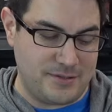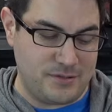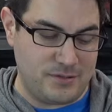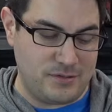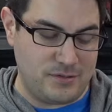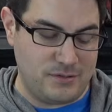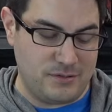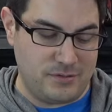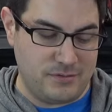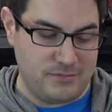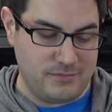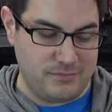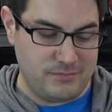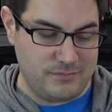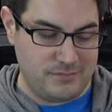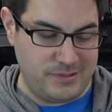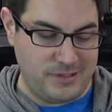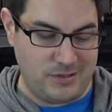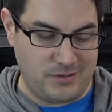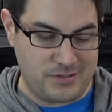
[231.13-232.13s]
to,
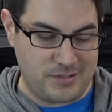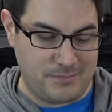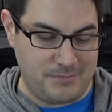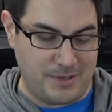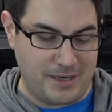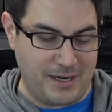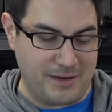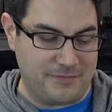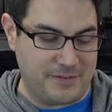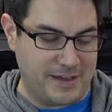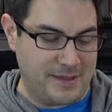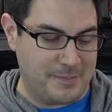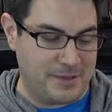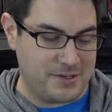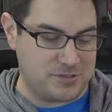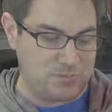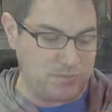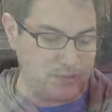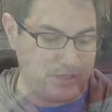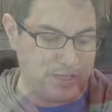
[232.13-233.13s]
you know, to modify. I mean,
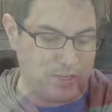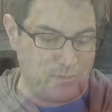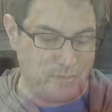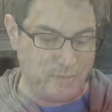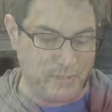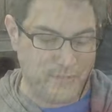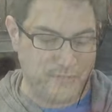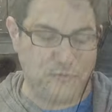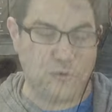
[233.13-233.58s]
there's really only